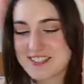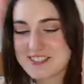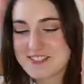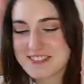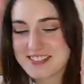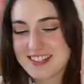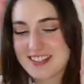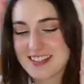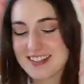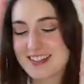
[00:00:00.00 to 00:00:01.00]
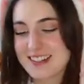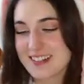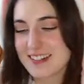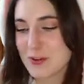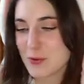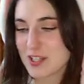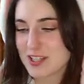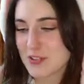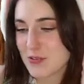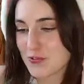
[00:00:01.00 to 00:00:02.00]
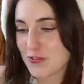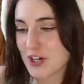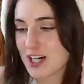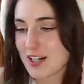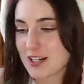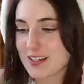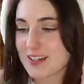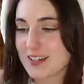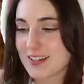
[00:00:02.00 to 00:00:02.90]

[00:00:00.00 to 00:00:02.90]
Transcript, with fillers: dude. What the fuck?